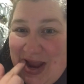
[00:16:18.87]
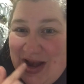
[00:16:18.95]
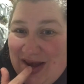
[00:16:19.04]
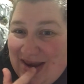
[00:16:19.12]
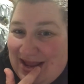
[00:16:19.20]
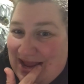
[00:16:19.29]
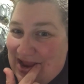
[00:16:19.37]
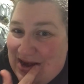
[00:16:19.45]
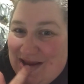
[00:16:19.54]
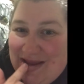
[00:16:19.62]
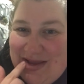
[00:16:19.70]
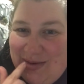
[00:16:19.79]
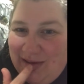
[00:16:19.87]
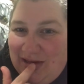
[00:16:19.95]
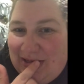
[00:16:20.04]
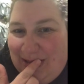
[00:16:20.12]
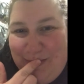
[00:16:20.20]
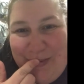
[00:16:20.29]
And then when
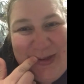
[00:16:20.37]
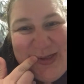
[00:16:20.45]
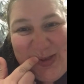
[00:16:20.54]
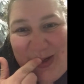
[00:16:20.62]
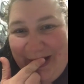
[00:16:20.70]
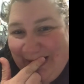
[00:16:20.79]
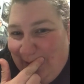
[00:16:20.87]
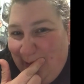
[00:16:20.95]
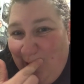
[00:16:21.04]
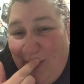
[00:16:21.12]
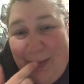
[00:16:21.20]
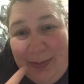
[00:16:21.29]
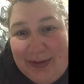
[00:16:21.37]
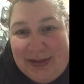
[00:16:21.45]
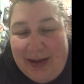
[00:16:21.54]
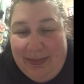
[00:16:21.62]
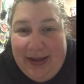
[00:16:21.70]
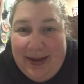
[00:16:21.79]
you're done moisturizing your upper and
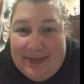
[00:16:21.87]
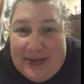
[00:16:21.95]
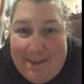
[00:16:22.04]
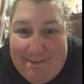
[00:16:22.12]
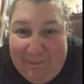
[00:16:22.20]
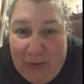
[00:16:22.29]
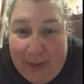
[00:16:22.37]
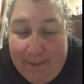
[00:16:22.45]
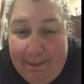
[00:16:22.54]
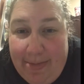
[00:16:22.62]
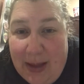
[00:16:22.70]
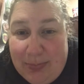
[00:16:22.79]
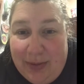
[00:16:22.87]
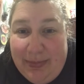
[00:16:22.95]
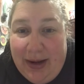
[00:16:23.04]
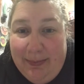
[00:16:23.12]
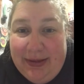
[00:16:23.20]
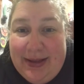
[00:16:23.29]
top lip, your upper and
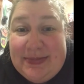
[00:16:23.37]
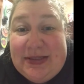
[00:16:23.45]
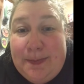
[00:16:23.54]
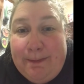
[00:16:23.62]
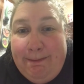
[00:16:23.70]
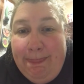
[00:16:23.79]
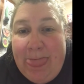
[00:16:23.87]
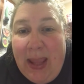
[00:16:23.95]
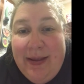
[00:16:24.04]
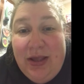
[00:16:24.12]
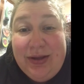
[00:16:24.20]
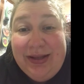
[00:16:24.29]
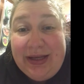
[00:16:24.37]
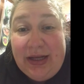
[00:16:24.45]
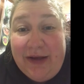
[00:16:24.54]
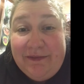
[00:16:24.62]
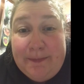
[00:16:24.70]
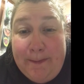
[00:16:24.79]
bottom lips, you can lick it
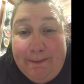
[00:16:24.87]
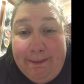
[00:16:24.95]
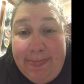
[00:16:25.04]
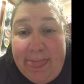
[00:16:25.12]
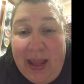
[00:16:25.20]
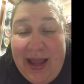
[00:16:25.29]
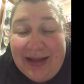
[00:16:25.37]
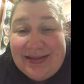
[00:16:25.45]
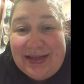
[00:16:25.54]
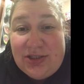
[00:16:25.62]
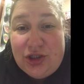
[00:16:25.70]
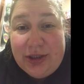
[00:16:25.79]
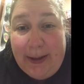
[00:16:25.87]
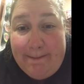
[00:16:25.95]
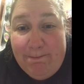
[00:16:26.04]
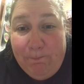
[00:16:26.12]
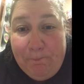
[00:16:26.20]
off. Excess sugar.